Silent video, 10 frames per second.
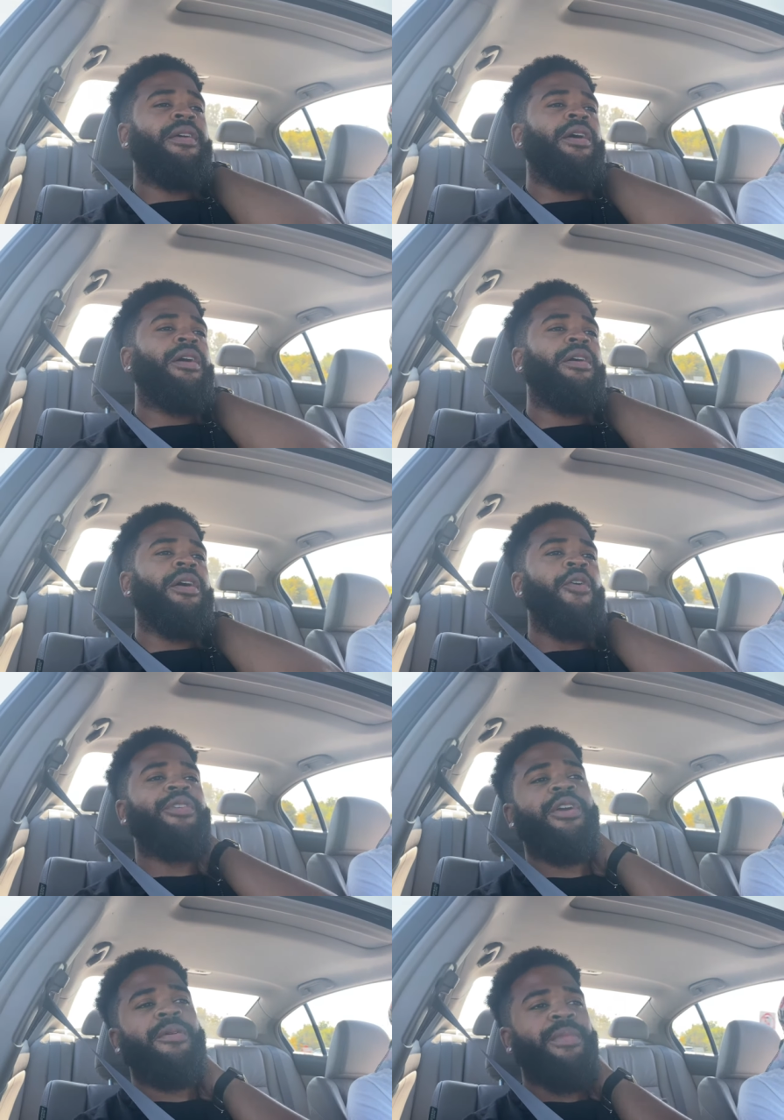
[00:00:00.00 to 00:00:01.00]
uh, over
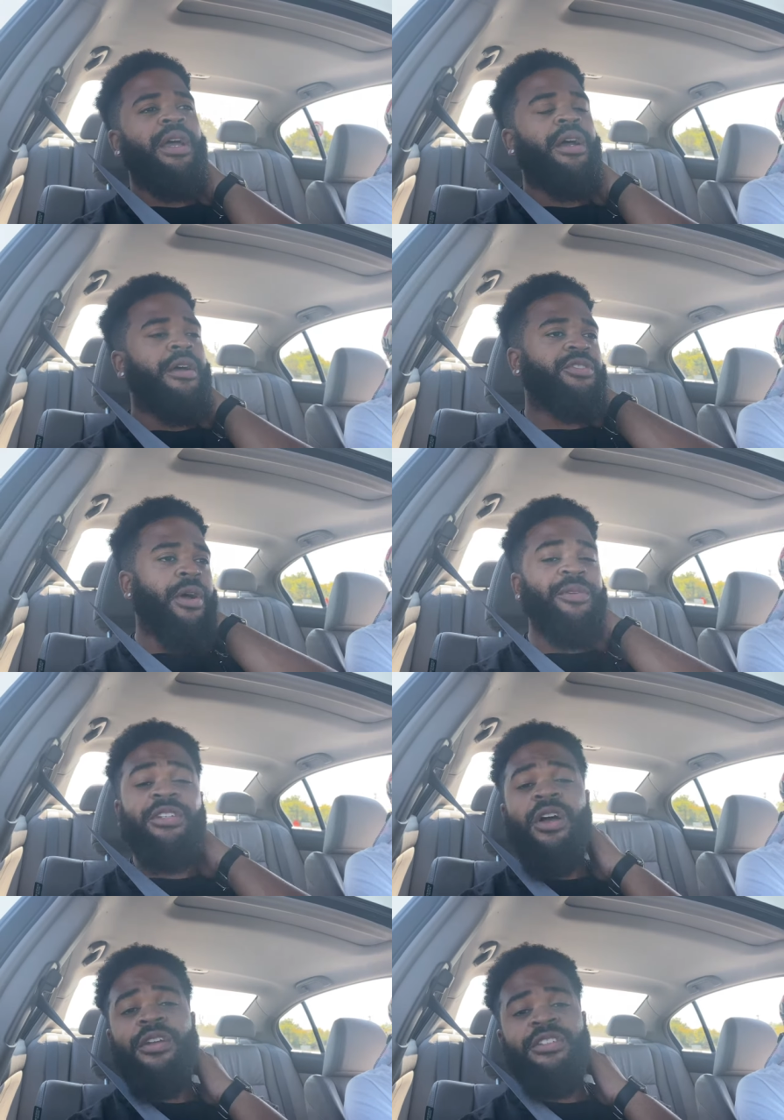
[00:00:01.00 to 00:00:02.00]
here to Manheim. So I'm gonna see
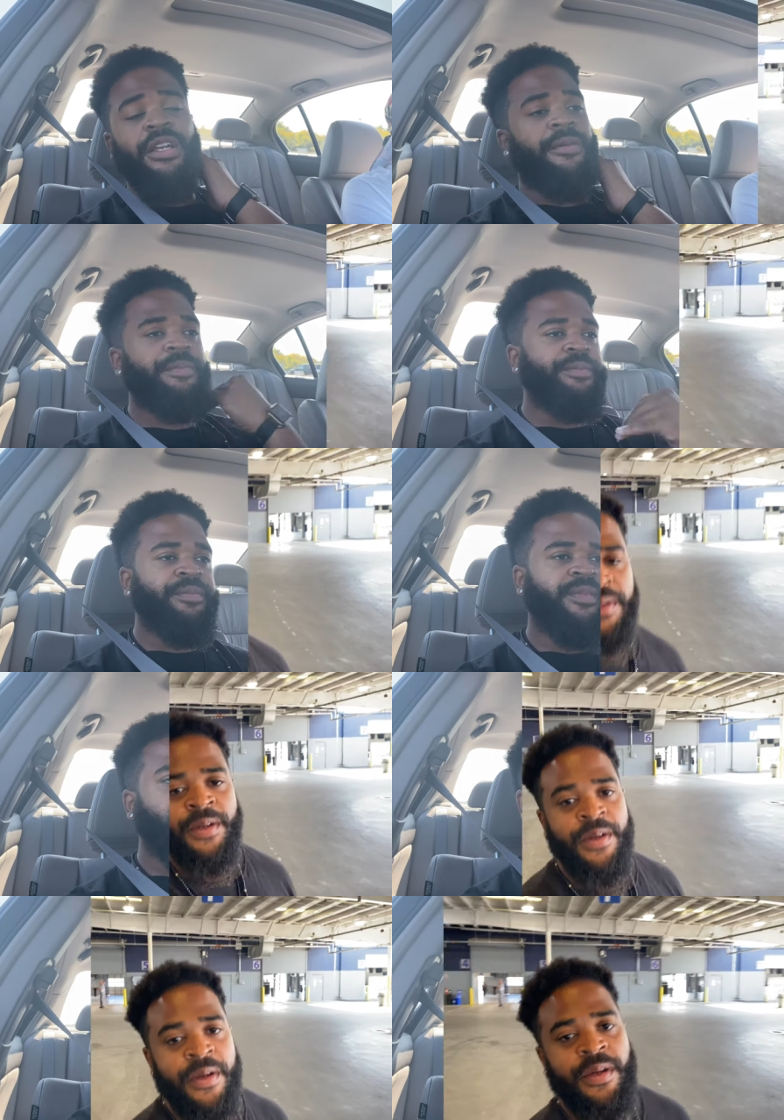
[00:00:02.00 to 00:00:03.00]
y'all in a second.
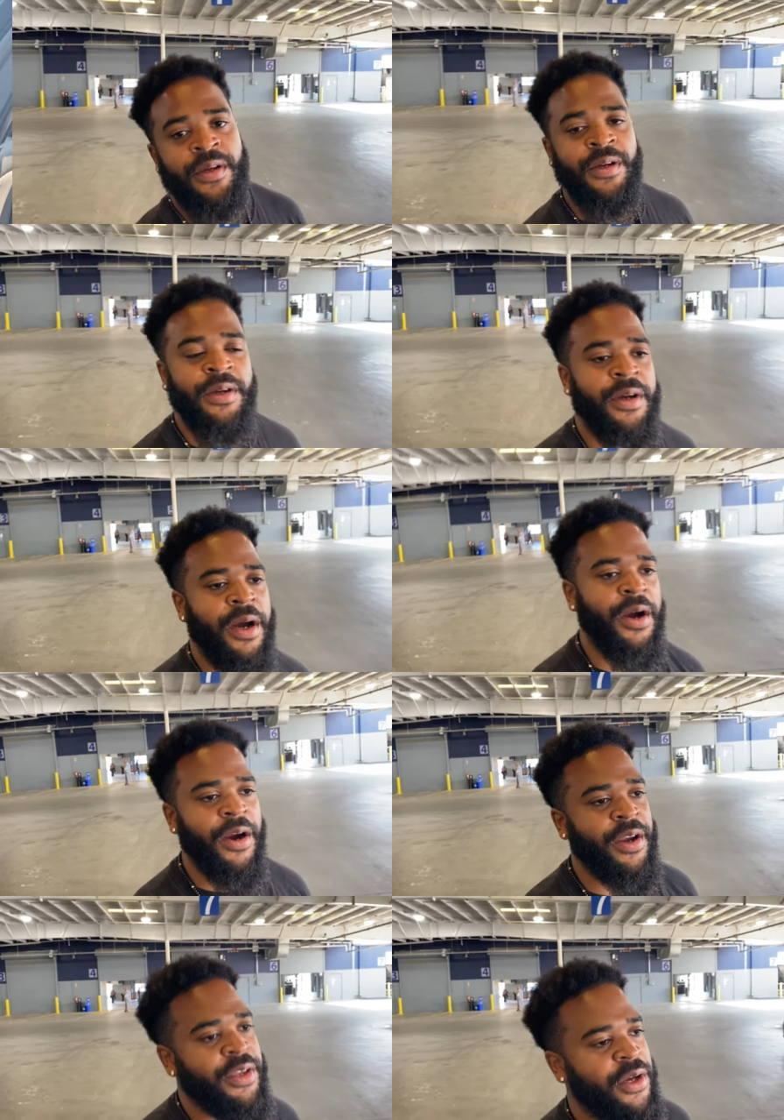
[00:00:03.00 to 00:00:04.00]

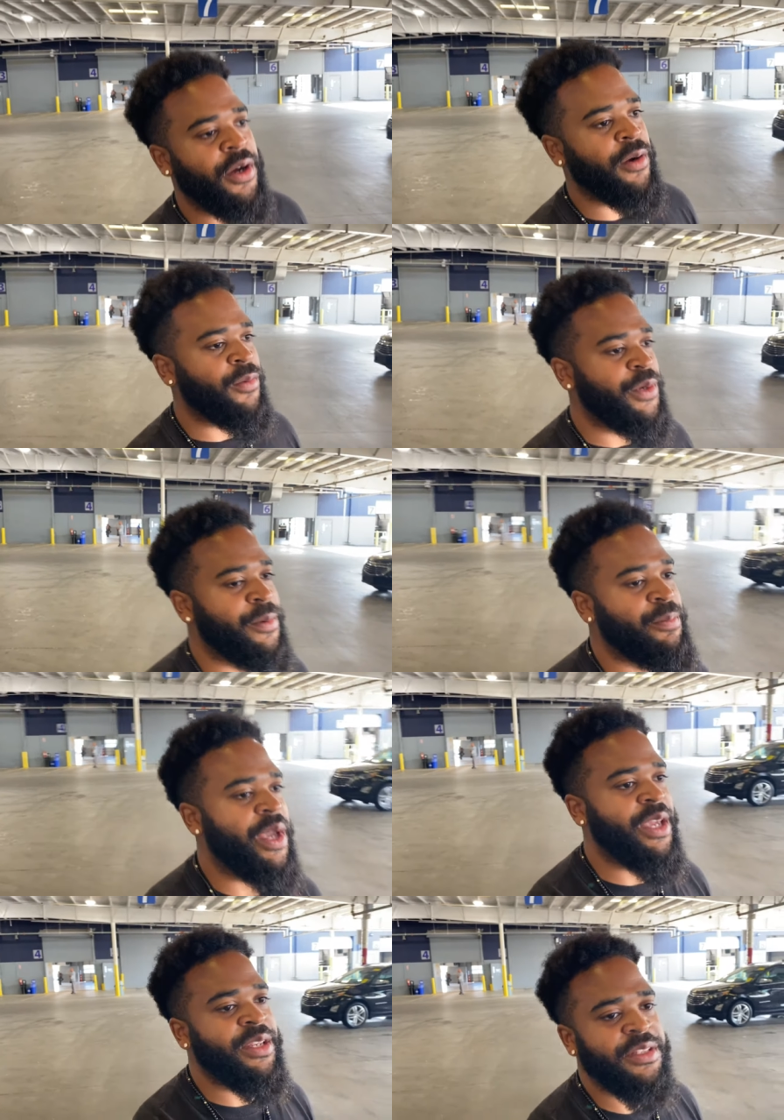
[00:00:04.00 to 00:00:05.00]
All right, y'all, we done
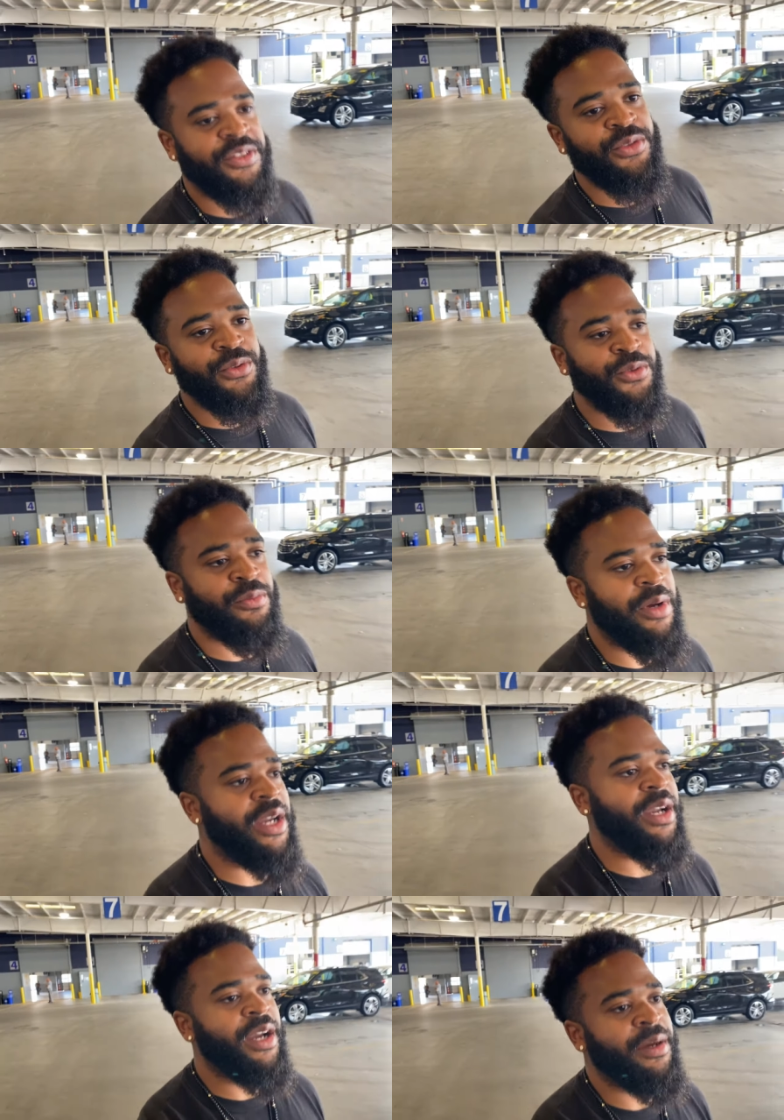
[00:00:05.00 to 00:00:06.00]
made it to
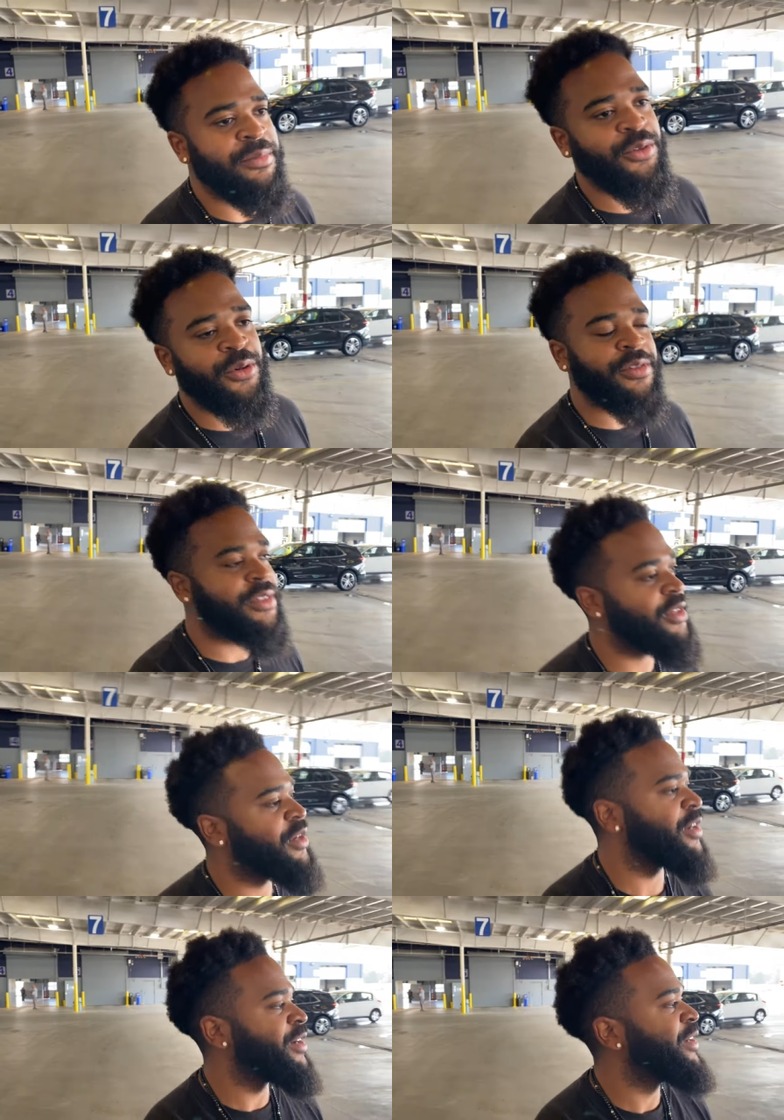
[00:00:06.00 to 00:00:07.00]
Manheim
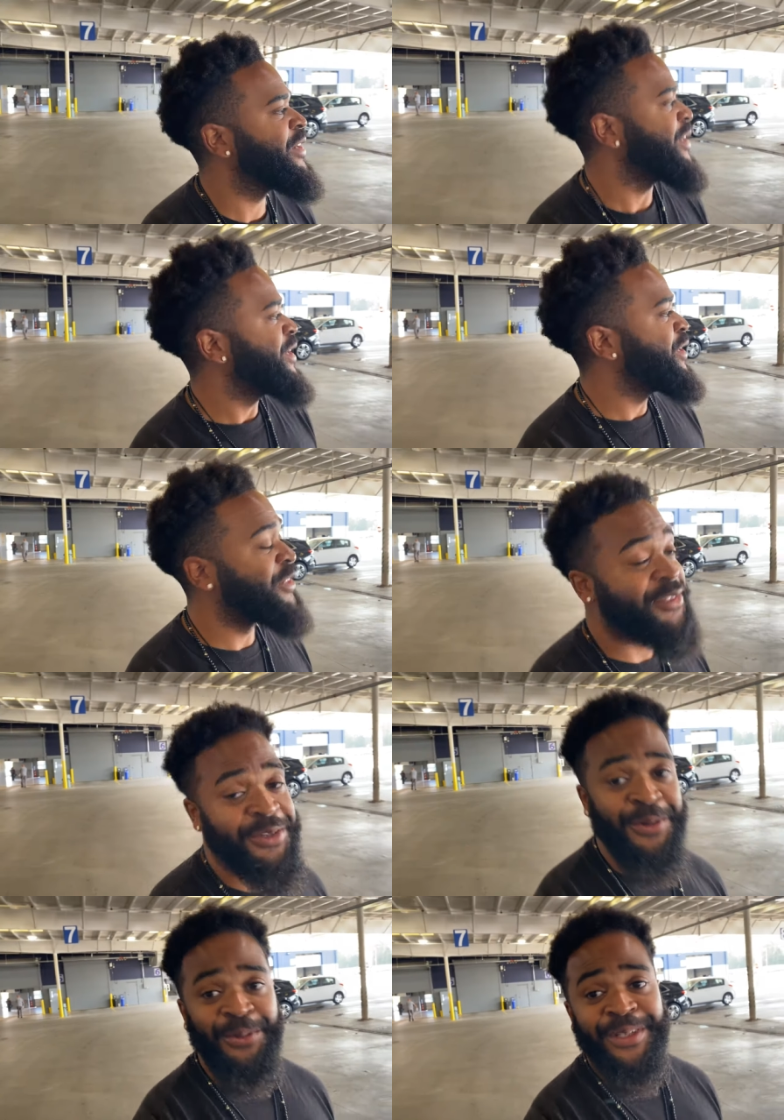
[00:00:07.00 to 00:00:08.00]
Northstar,
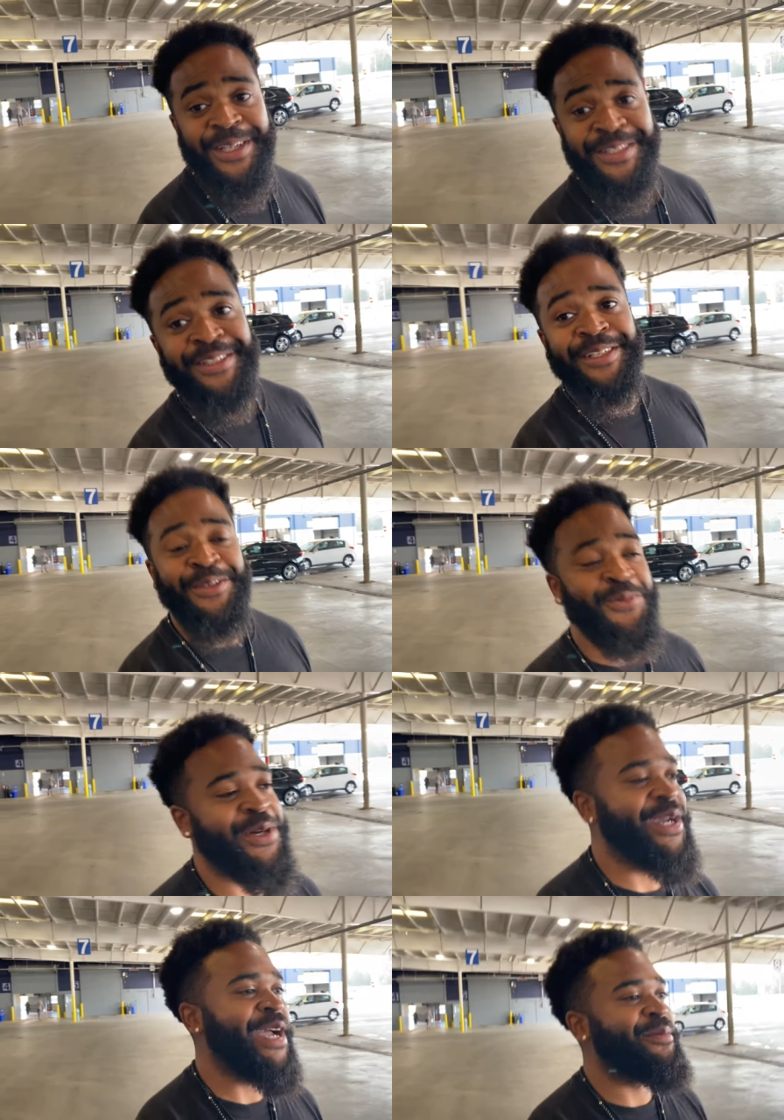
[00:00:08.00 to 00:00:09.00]
so let's see
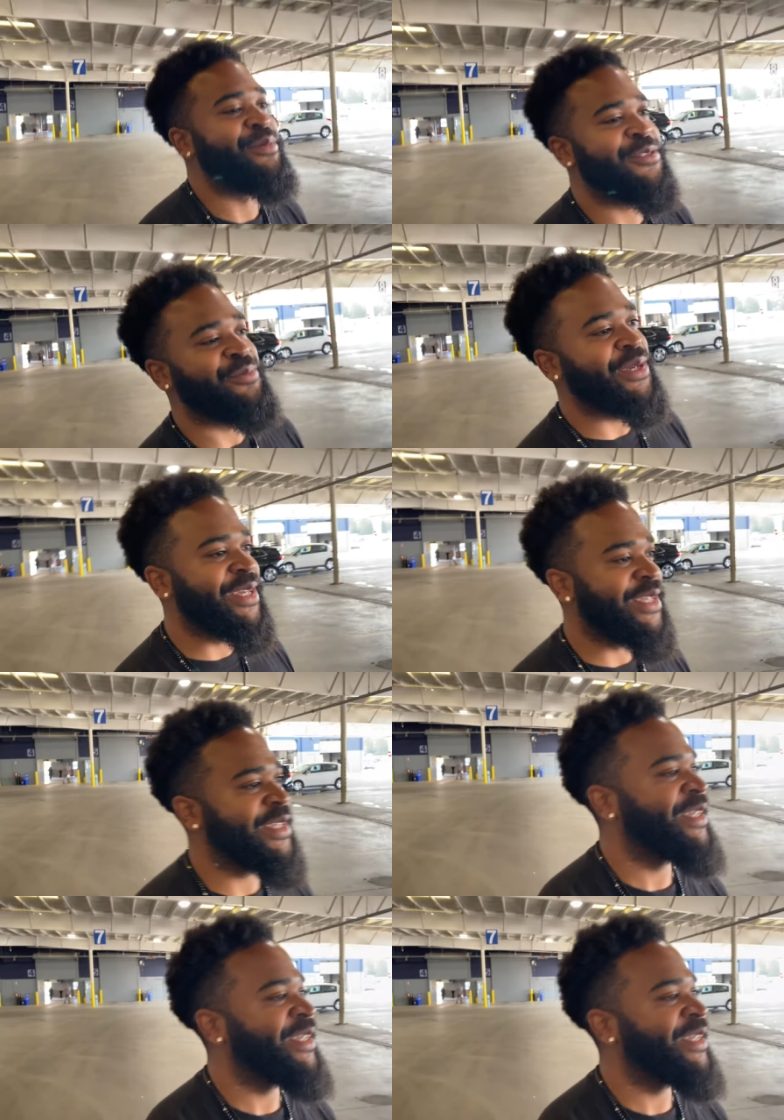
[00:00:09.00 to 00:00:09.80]
what happens, man.